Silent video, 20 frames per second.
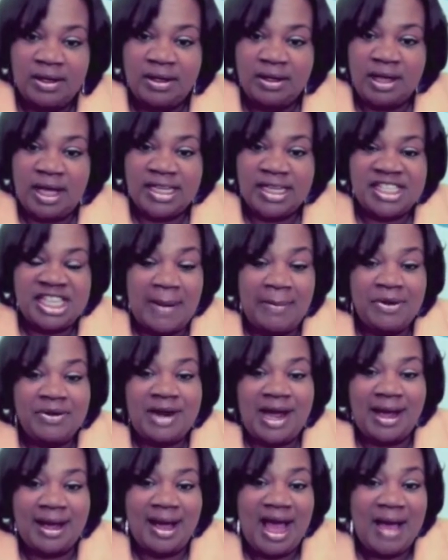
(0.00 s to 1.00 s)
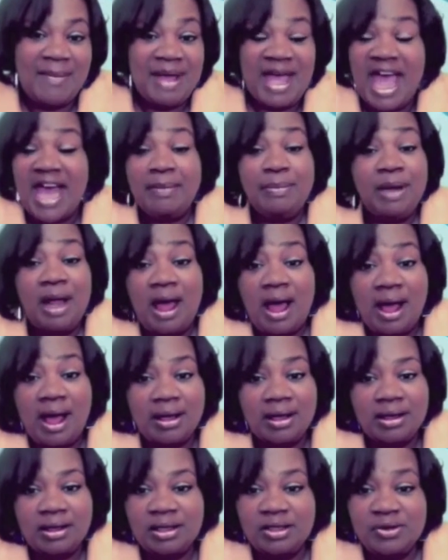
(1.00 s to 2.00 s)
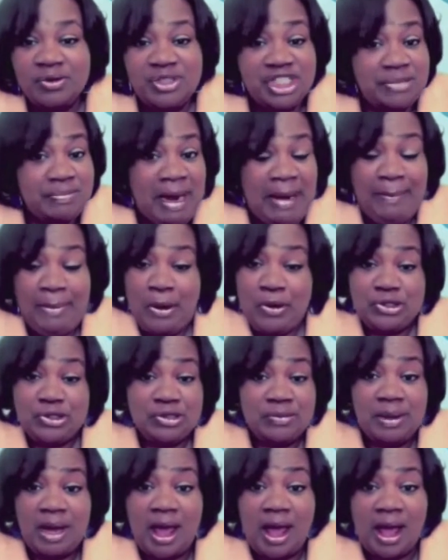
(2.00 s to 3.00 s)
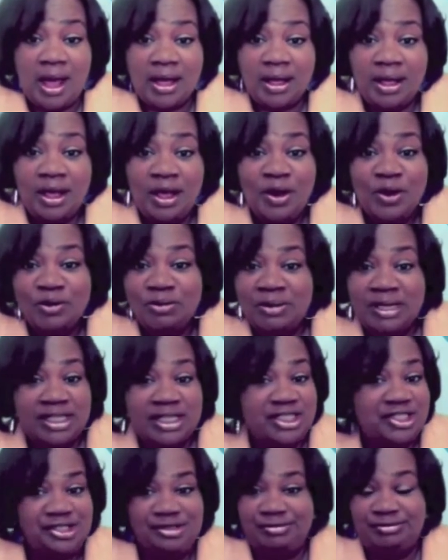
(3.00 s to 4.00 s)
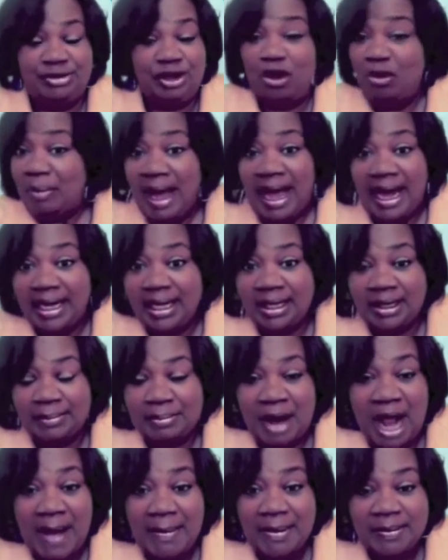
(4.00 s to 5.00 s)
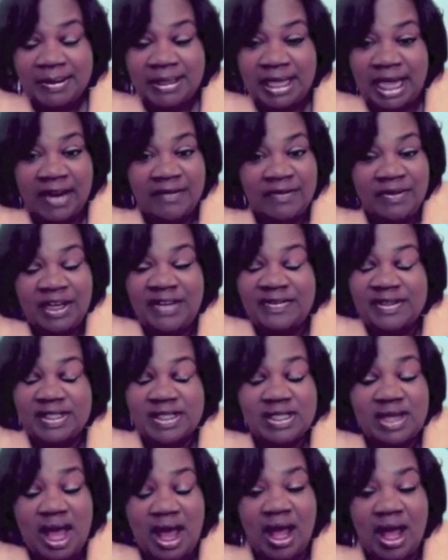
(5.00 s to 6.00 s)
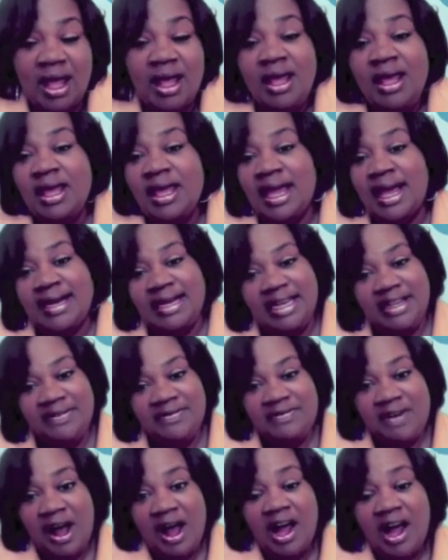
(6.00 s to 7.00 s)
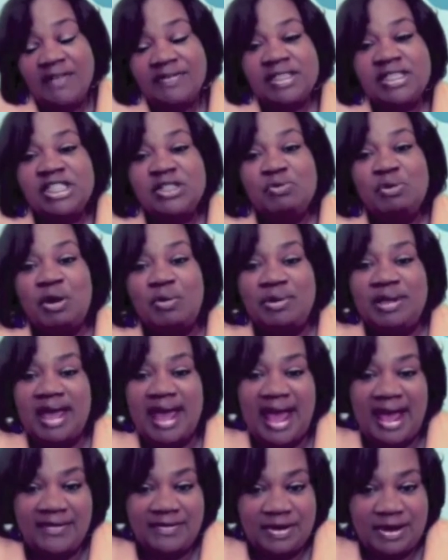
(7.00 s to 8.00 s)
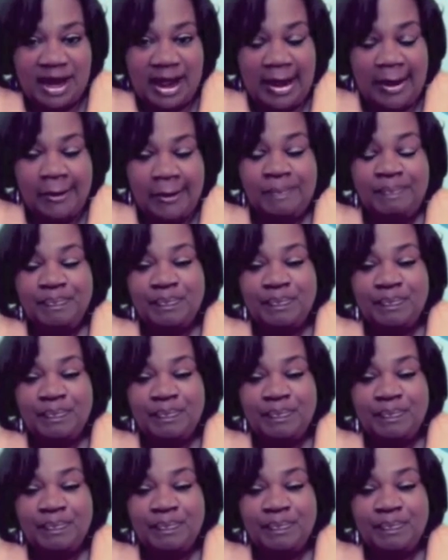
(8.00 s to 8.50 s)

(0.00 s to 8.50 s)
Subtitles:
Examiner.com, I had a blog. It was just my personal blog, which nobody probably ever even saw. And it evolved into what we have now.